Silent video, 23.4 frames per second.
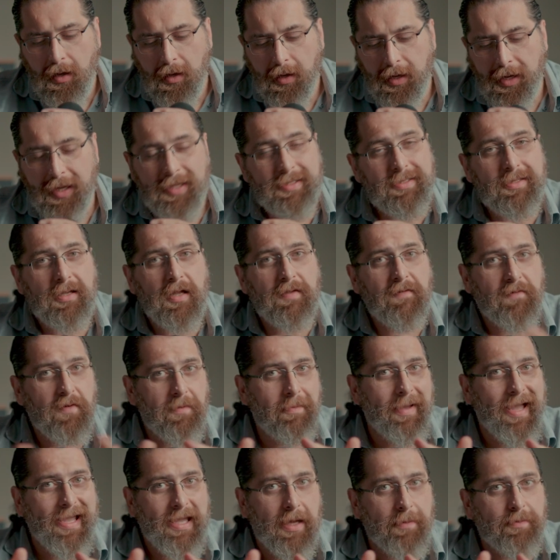It's not for
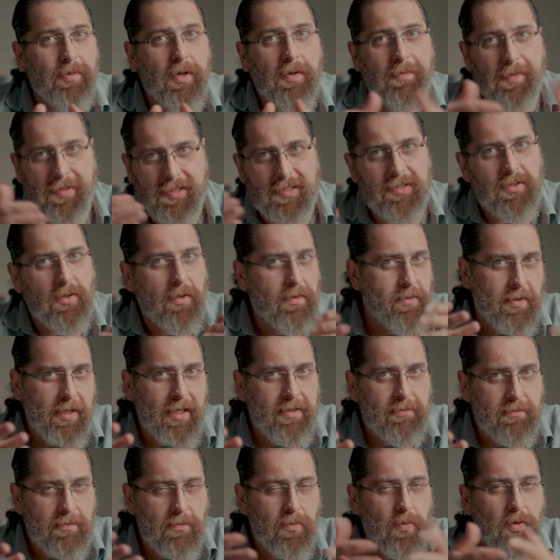backup purposes. Also,
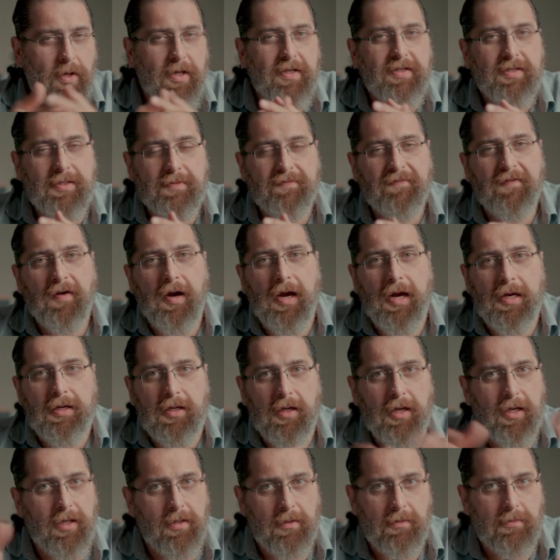that works fine.
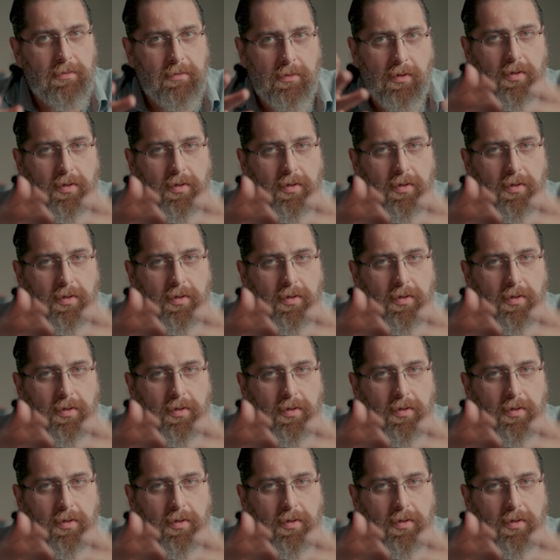You can.